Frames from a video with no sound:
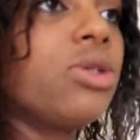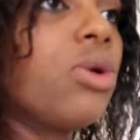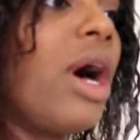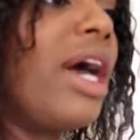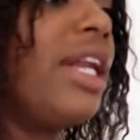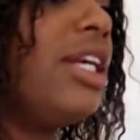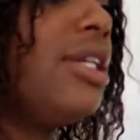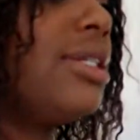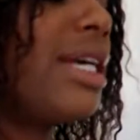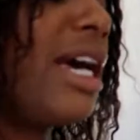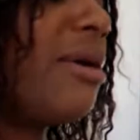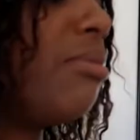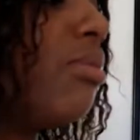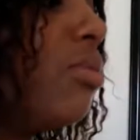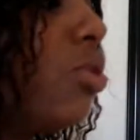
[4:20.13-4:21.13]
So I need
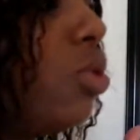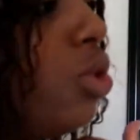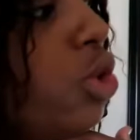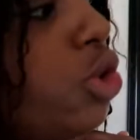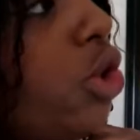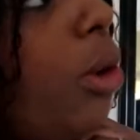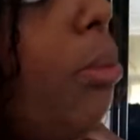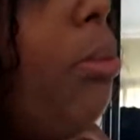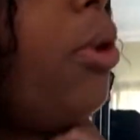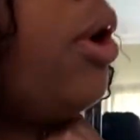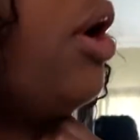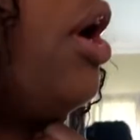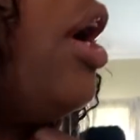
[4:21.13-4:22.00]
time to shop,